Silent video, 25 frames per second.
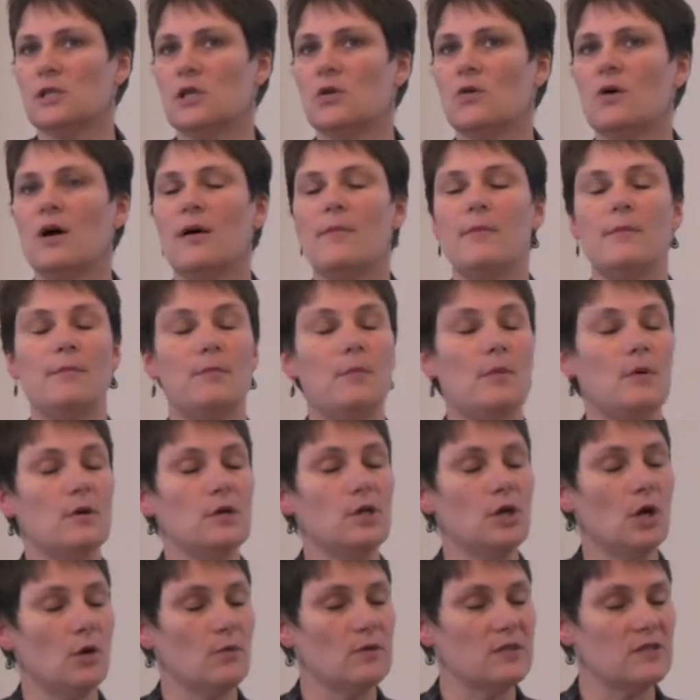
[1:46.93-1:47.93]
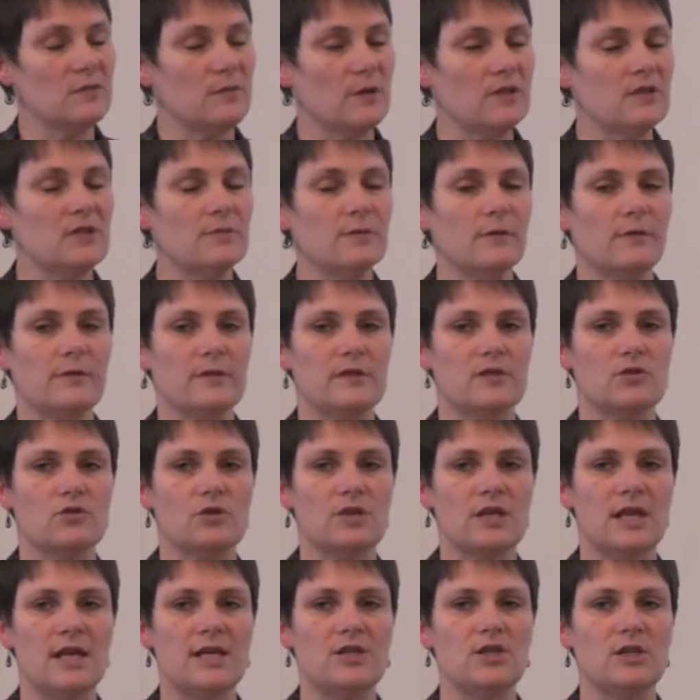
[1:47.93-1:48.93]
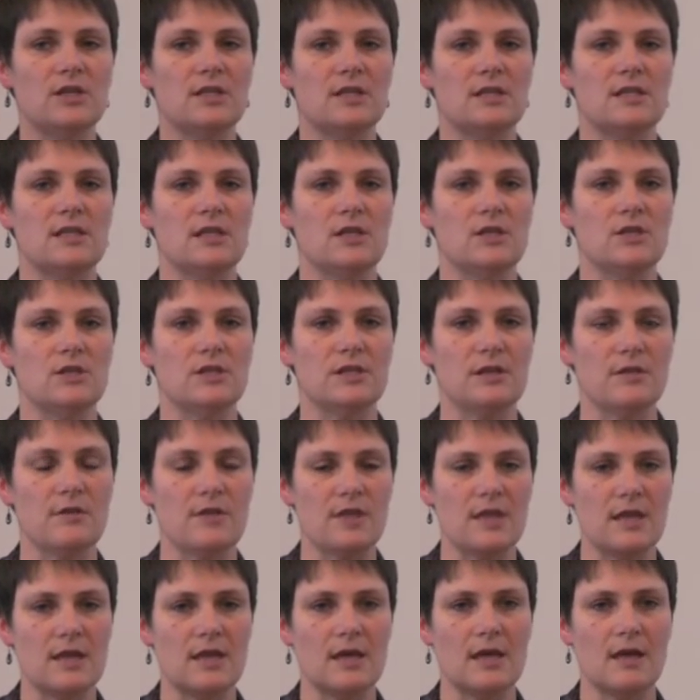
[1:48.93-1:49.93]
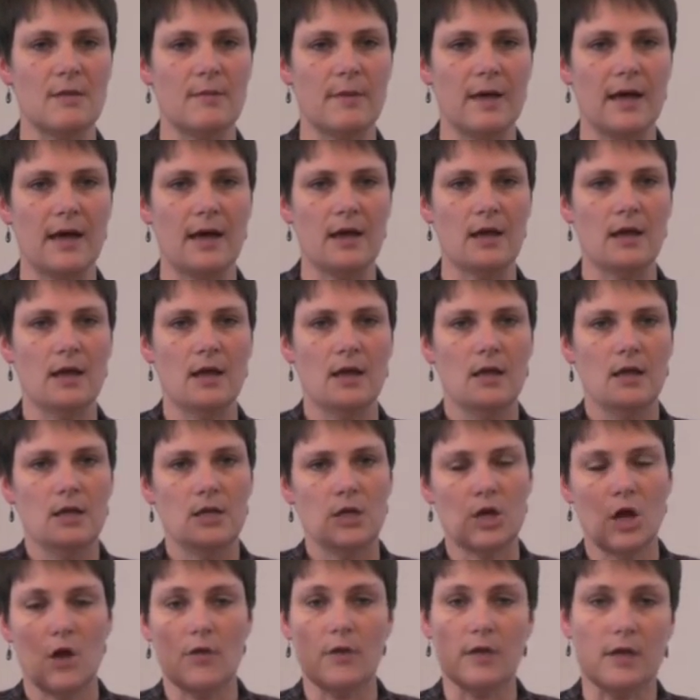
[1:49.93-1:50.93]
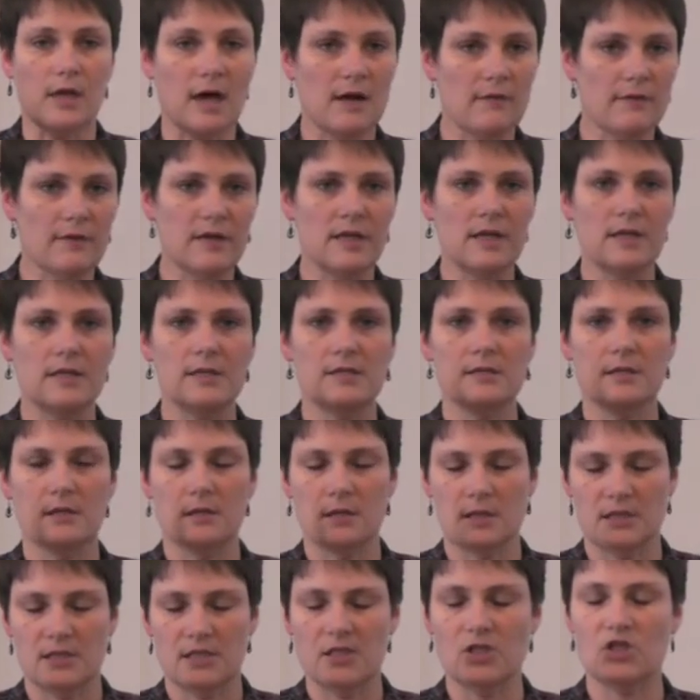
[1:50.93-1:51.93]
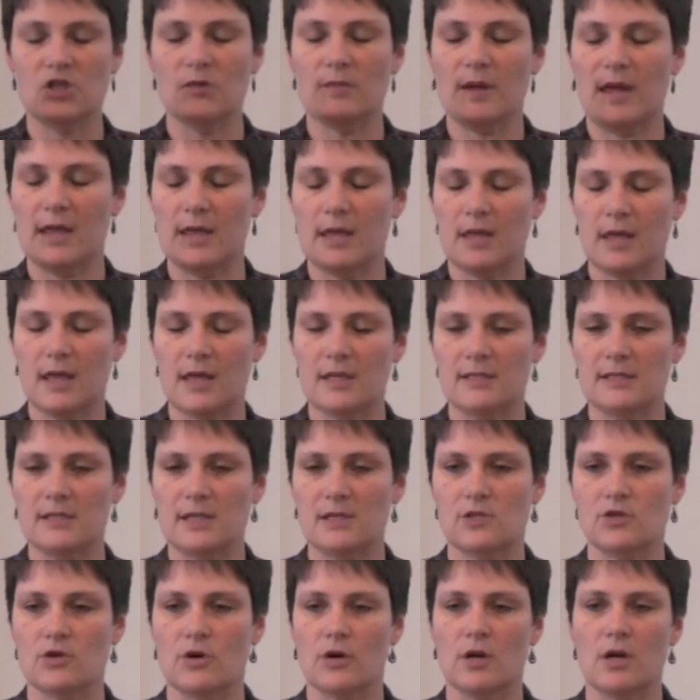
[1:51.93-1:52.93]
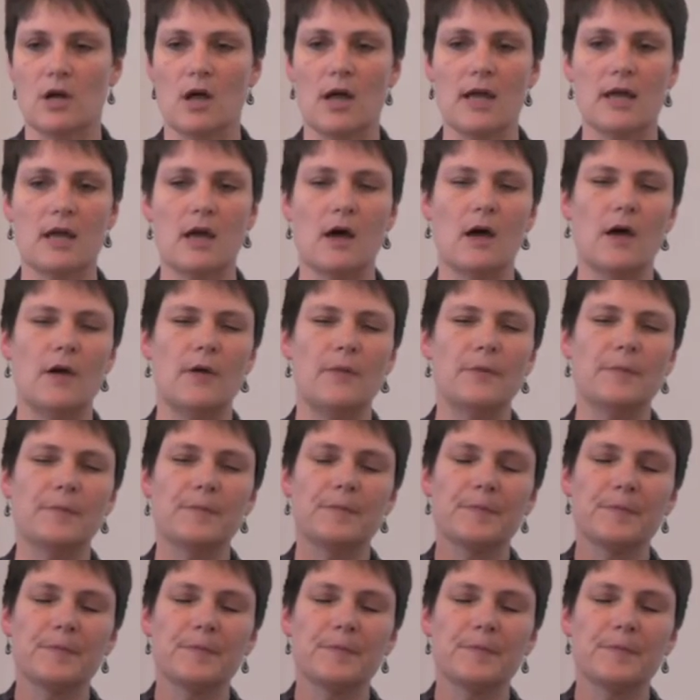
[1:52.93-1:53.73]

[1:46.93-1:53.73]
You are, responsible for strategic decisions and thinking about, the governance and decision making, etc. And I go,